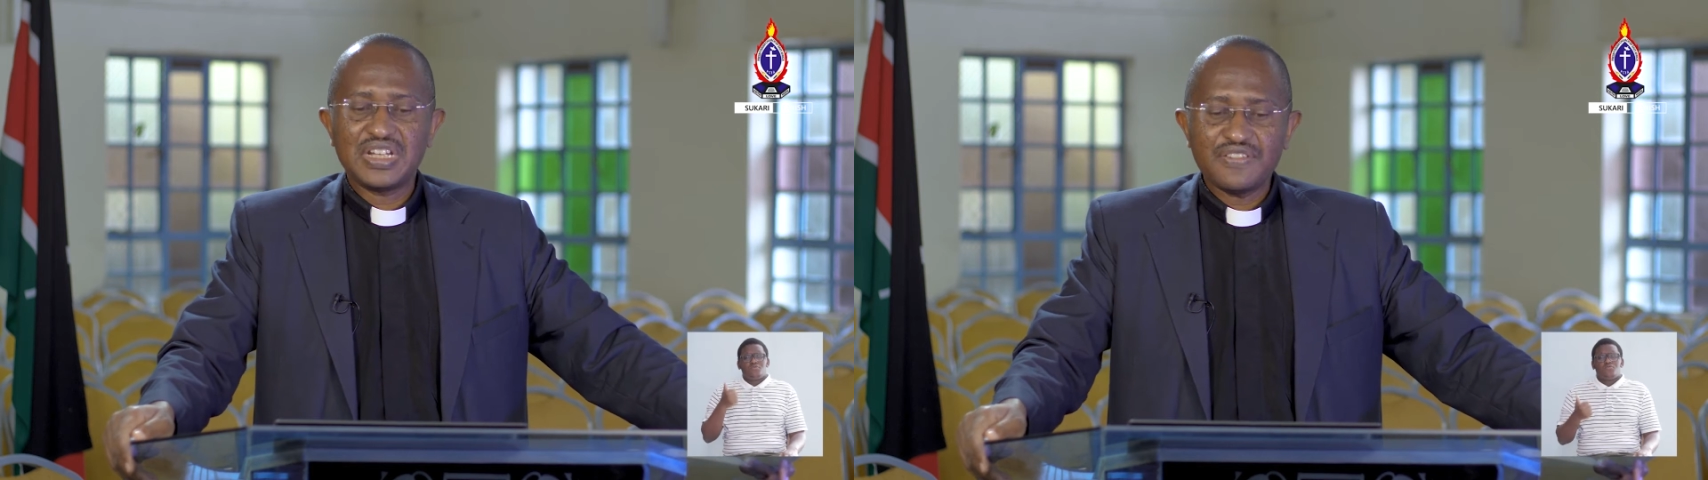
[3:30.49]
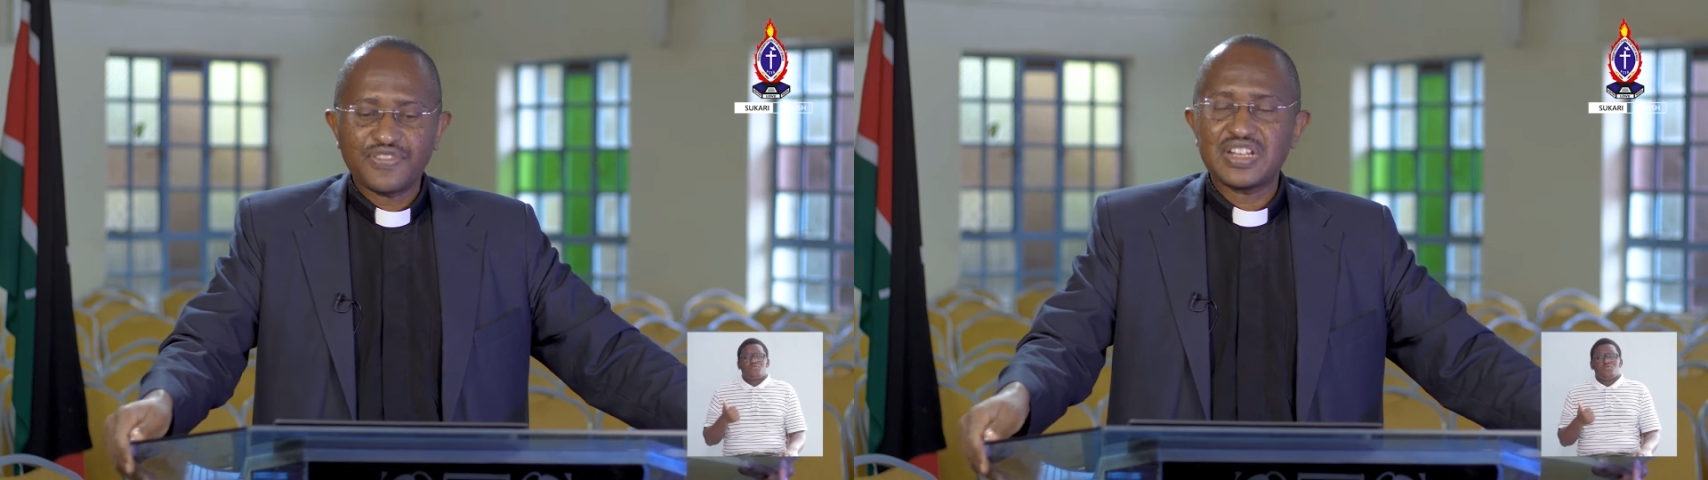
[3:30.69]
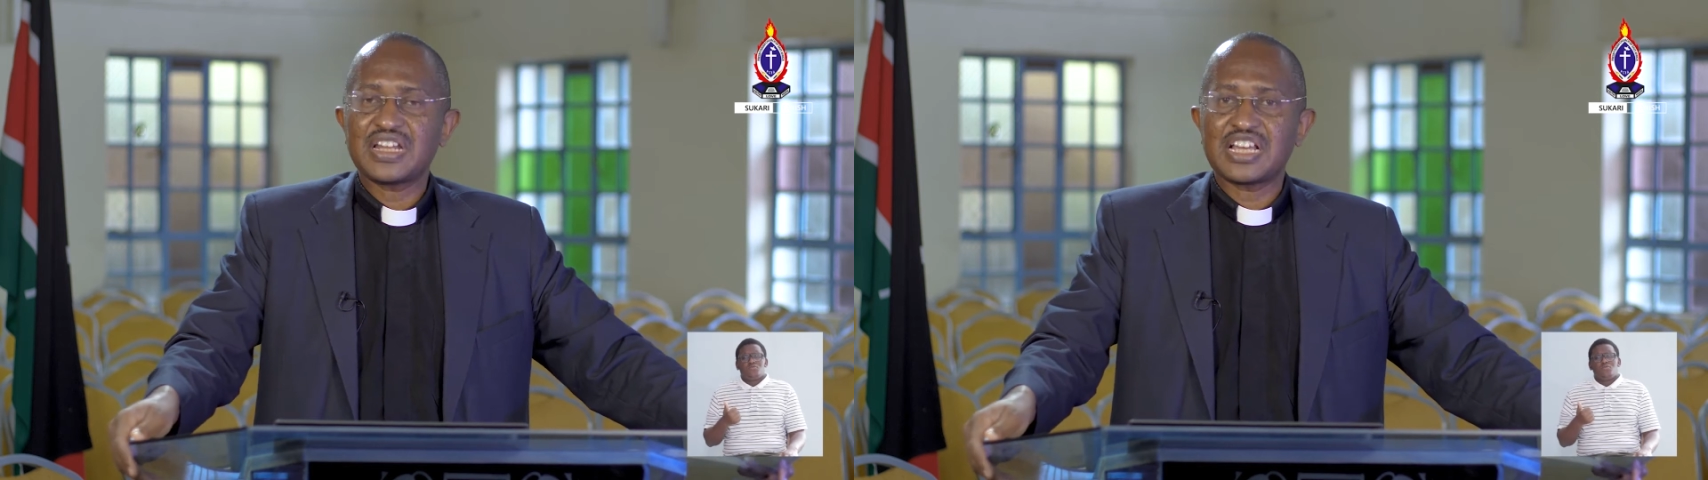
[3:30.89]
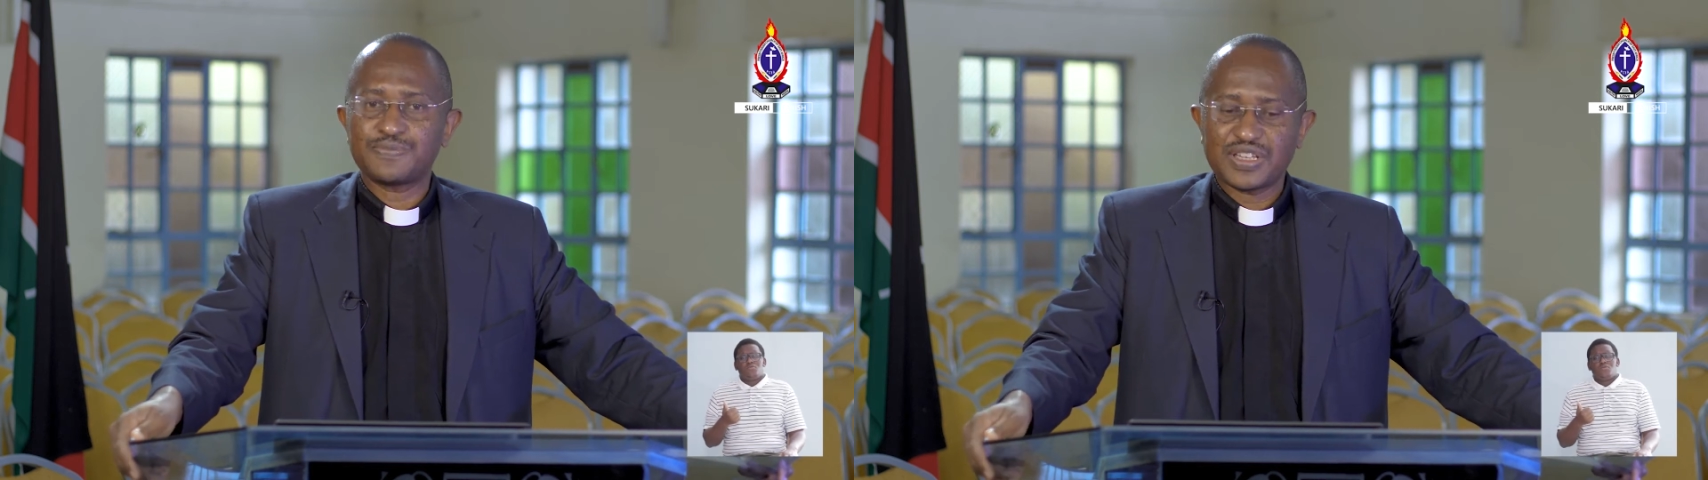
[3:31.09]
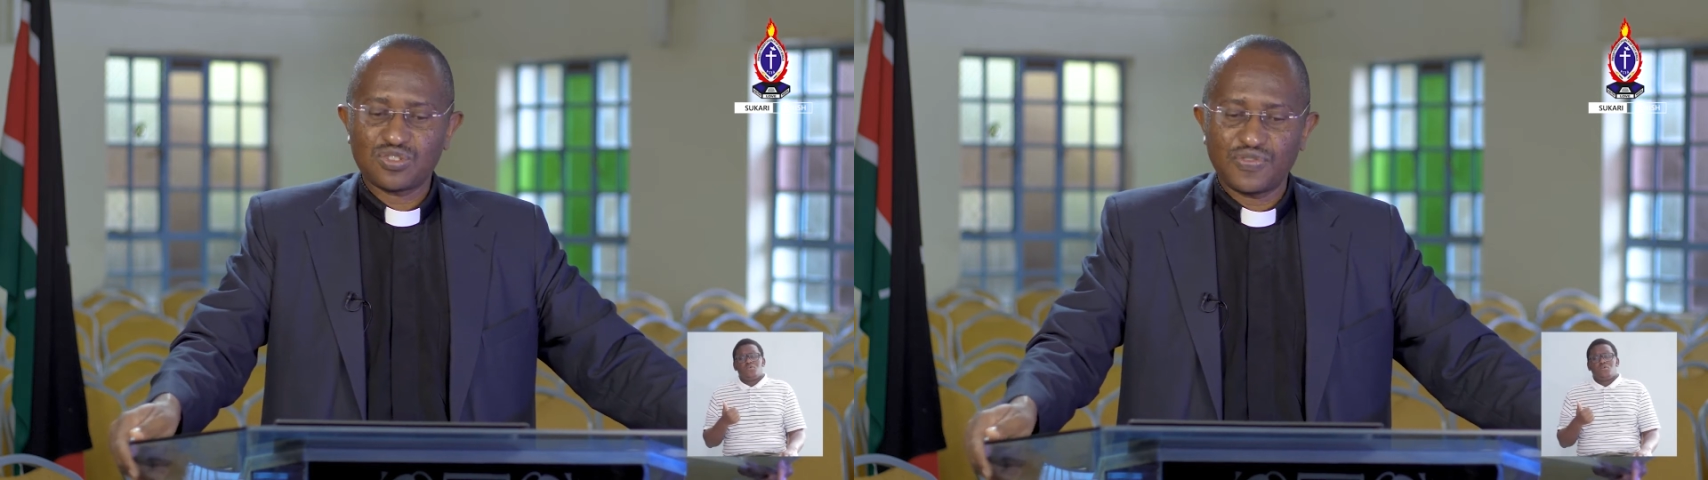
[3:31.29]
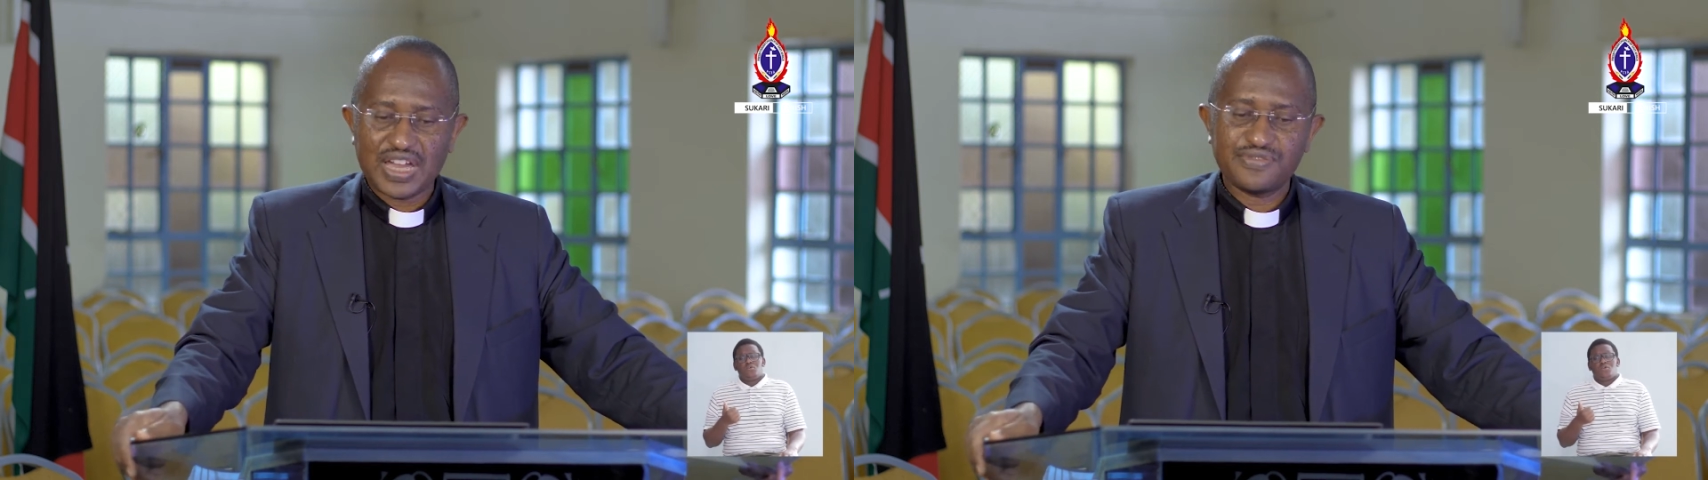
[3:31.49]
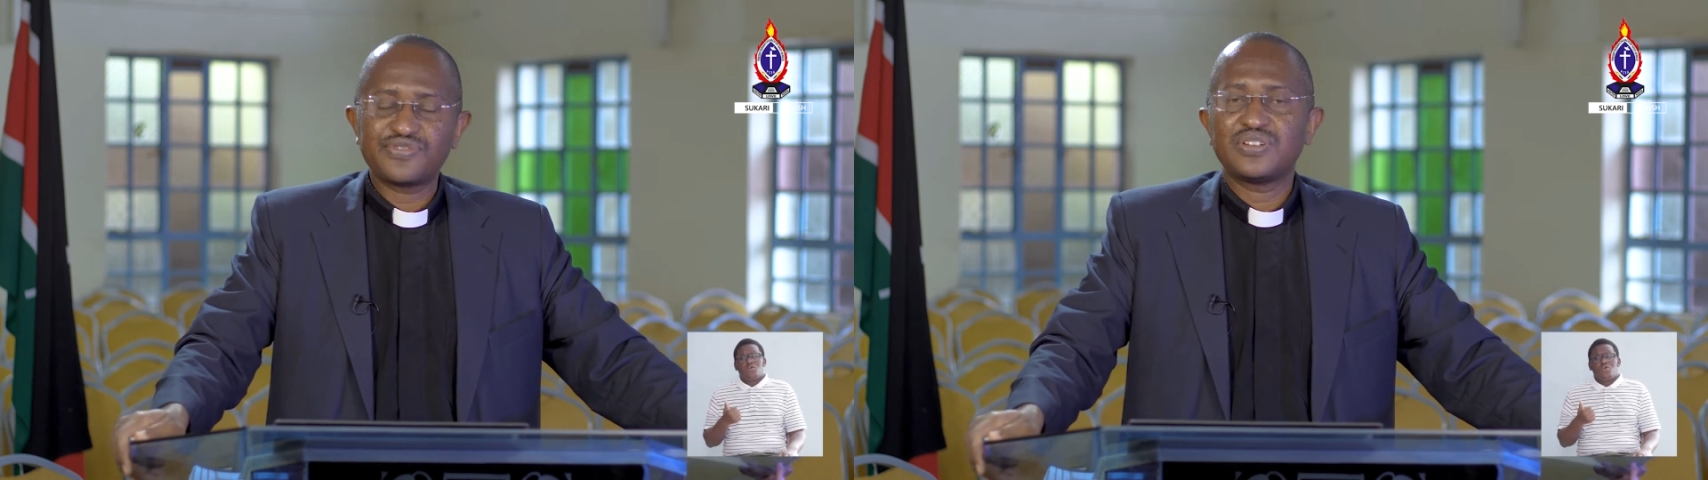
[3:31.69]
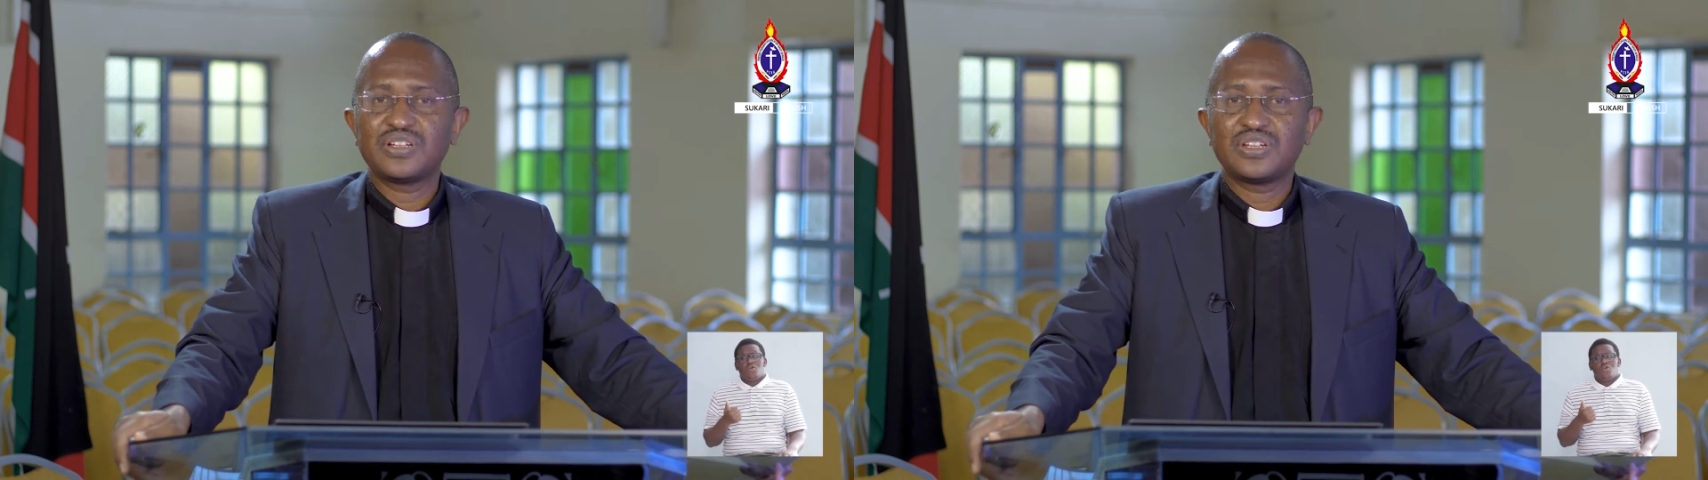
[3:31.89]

different aspects of life.